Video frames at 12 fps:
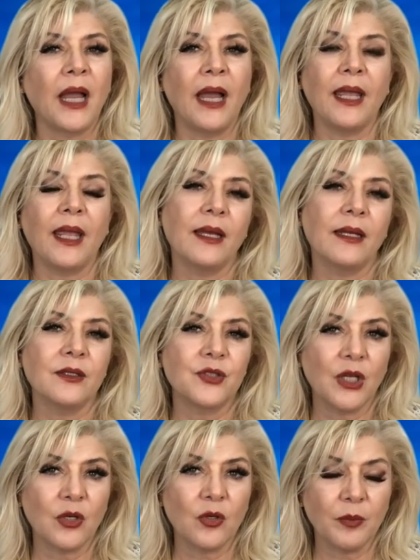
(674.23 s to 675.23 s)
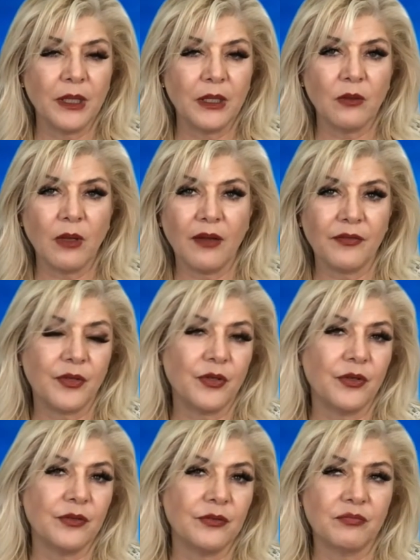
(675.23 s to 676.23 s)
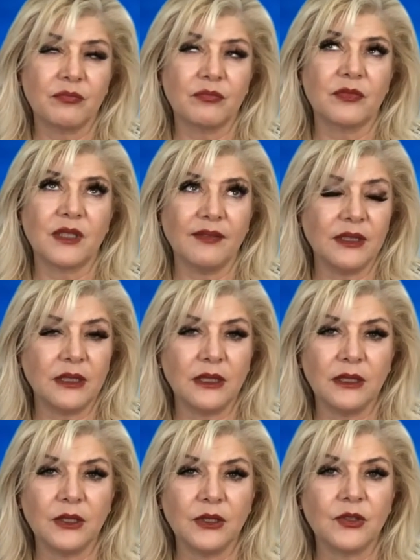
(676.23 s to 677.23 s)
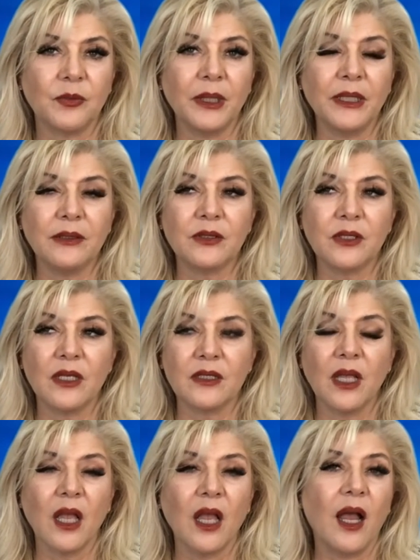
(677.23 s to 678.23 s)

I had a gentleman who, after 17 years of marriage, says,